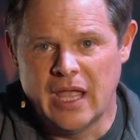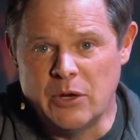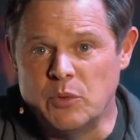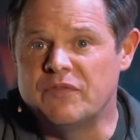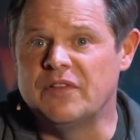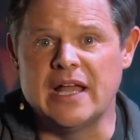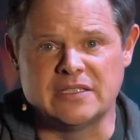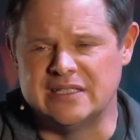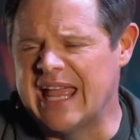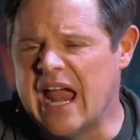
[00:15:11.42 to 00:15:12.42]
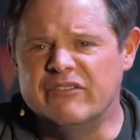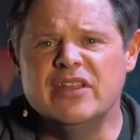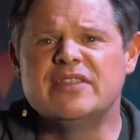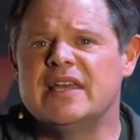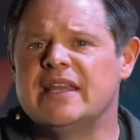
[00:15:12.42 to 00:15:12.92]
and reflect on
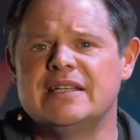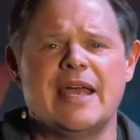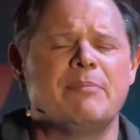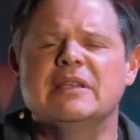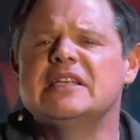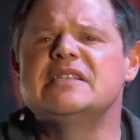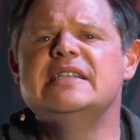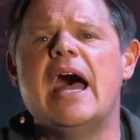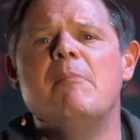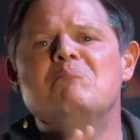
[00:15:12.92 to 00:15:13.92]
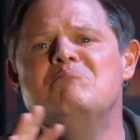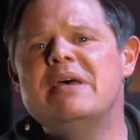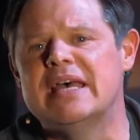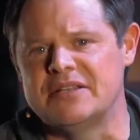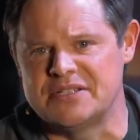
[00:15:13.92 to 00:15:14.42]
everything that has happened. Let's not
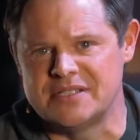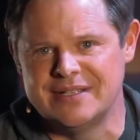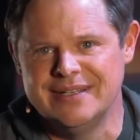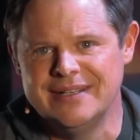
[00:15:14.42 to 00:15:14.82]
miss